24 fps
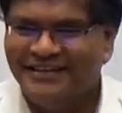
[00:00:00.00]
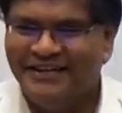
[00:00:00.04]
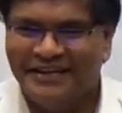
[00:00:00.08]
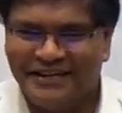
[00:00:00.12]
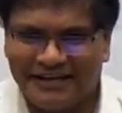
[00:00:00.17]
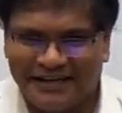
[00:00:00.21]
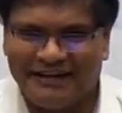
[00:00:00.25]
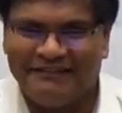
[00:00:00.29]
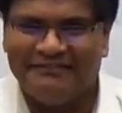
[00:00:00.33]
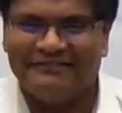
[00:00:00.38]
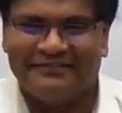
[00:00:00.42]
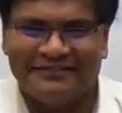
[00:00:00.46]

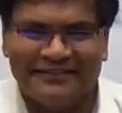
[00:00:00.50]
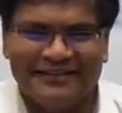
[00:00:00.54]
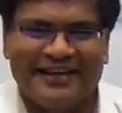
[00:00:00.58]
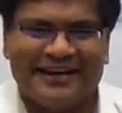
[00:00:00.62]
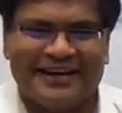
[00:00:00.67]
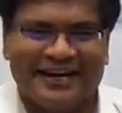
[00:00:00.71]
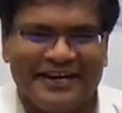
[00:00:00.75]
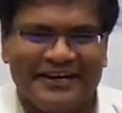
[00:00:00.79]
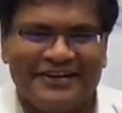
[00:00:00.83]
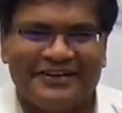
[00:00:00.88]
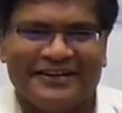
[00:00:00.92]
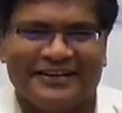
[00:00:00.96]
have the
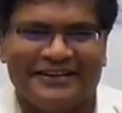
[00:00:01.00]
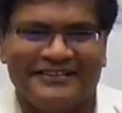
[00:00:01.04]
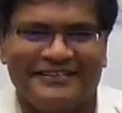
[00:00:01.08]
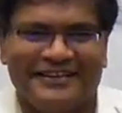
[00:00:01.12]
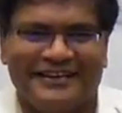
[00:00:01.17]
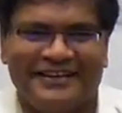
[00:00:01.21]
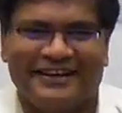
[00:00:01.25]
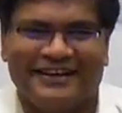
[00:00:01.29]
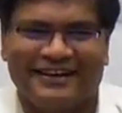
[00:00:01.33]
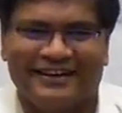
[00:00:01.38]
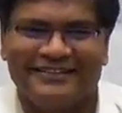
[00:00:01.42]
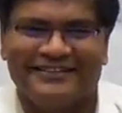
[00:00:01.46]
right to
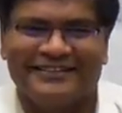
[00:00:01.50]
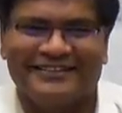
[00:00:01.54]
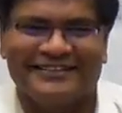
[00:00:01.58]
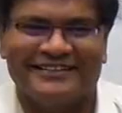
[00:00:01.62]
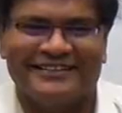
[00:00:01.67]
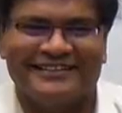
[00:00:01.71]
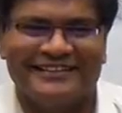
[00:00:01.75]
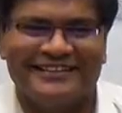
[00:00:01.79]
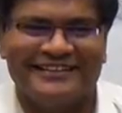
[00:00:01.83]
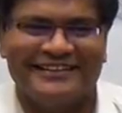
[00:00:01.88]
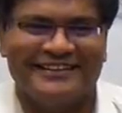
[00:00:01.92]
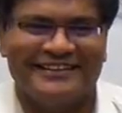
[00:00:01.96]
consider also.
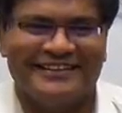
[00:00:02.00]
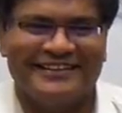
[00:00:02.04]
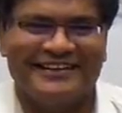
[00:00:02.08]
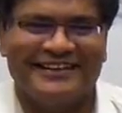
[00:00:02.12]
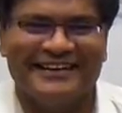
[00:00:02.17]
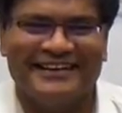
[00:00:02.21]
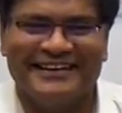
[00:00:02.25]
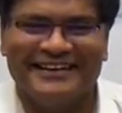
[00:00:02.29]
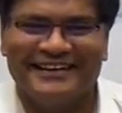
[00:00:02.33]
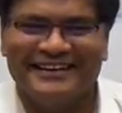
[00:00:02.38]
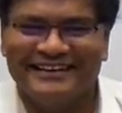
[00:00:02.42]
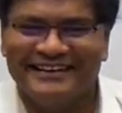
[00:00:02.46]

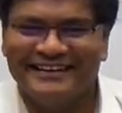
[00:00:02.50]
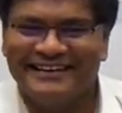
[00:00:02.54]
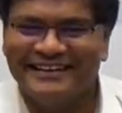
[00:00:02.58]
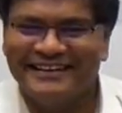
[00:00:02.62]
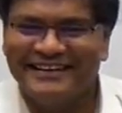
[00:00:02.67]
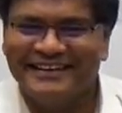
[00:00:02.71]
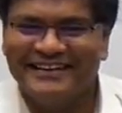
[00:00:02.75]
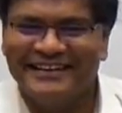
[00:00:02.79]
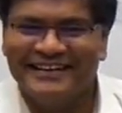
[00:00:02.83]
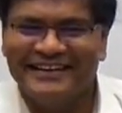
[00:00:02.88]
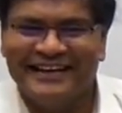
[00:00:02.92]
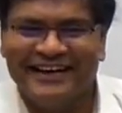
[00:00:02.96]

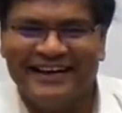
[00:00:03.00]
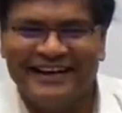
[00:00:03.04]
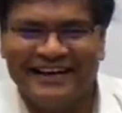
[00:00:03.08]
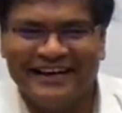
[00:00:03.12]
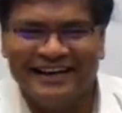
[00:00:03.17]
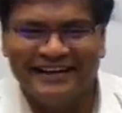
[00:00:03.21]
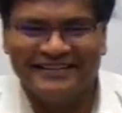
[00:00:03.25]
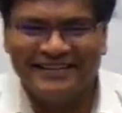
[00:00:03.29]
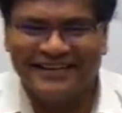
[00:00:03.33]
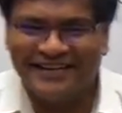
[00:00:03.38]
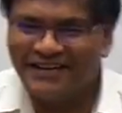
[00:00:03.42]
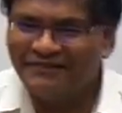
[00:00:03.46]
And
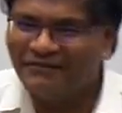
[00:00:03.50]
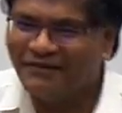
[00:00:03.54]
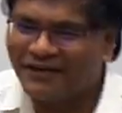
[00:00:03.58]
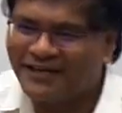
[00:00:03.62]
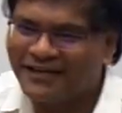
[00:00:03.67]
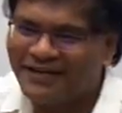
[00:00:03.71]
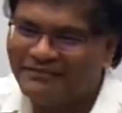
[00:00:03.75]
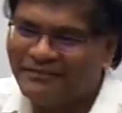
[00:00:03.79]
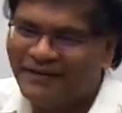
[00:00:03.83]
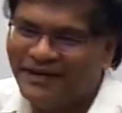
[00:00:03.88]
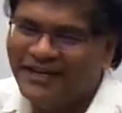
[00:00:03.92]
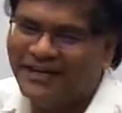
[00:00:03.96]
recently what
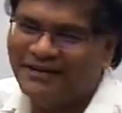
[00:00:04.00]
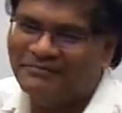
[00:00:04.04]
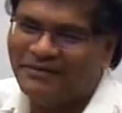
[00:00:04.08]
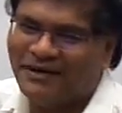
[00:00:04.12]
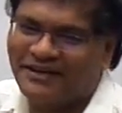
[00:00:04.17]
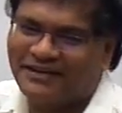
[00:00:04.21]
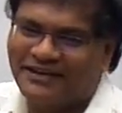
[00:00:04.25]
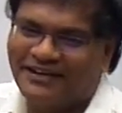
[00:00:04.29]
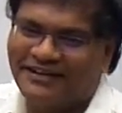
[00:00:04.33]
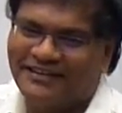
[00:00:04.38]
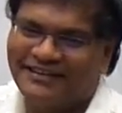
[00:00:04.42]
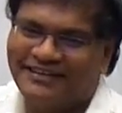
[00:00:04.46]
happened in
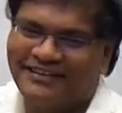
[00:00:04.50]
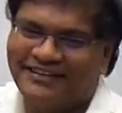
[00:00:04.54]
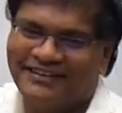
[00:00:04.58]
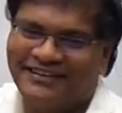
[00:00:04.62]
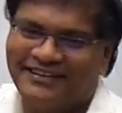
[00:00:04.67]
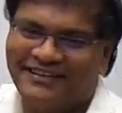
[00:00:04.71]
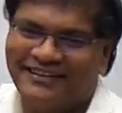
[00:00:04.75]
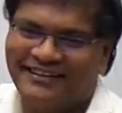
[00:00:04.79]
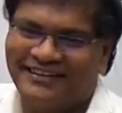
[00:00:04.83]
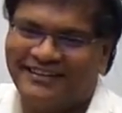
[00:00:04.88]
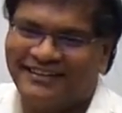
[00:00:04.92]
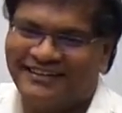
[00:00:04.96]
Patna?
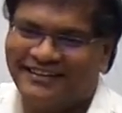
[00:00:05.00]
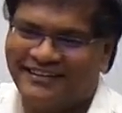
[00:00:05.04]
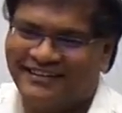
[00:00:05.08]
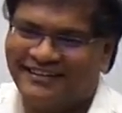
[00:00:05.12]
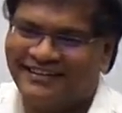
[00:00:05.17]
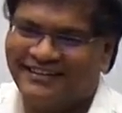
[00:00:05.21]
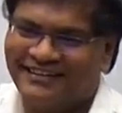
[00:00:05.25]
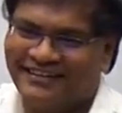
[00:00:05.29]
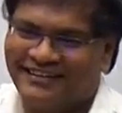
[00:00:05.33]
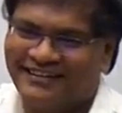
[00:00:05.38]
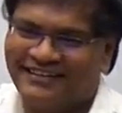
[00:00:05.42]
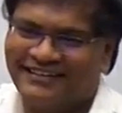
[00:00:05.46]

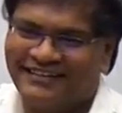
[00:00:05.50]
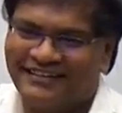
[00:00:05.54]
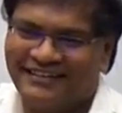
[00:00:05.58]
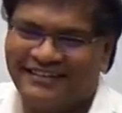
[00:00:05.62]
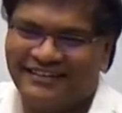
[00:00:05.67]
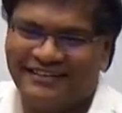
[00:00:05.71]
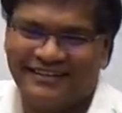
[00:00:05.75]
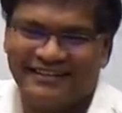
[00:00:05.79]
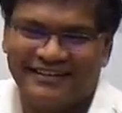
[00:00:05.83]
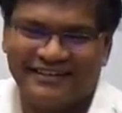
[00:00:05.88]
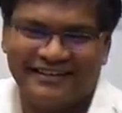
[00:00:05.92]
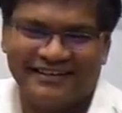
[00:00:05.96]
Okay.
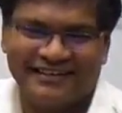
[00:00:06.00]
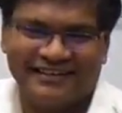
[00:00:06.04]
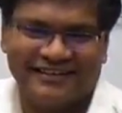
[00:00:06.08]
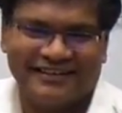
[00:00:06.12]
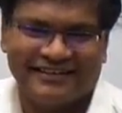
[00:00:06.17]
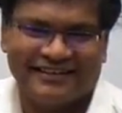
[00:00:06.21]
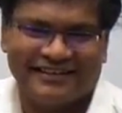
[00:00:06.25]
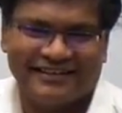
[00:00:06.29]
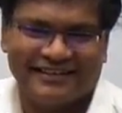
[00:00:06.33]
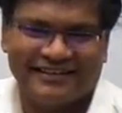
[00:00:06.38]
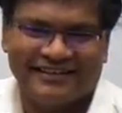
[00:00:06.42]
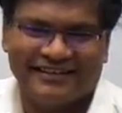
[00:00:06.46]

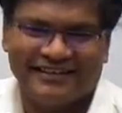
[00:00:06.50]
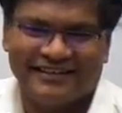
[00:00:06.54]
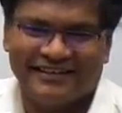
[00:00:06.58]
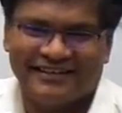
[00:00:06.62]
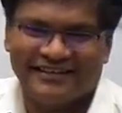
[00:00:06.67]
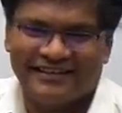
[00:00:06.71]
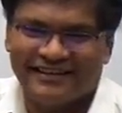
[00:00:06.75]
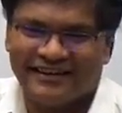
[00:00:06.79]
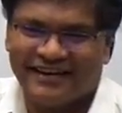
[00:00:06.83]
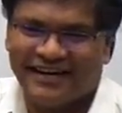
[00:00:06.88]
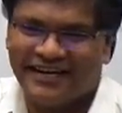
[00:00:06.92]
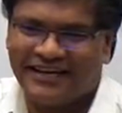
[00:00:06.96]

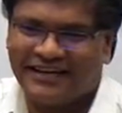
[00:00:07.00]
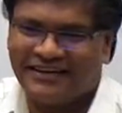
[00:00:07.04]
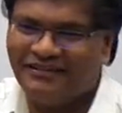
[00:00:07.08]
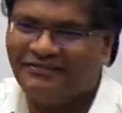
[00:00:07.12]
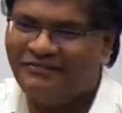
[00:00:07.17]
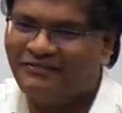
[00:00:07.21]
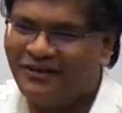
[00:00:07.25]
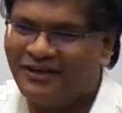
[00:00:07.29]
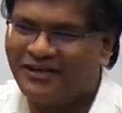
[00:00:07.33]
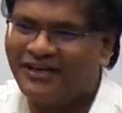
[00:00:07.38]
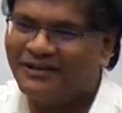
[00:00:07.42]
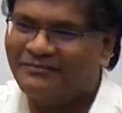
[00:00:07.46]
Right now
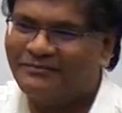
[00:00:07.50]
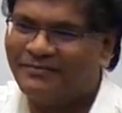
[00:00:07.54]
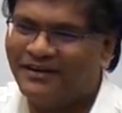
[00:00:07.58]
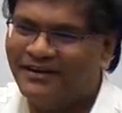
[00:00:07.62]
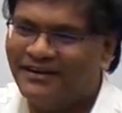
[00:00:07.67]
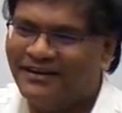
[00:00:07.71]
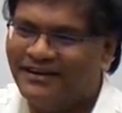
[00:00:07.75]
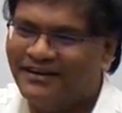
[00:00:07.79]
what happened?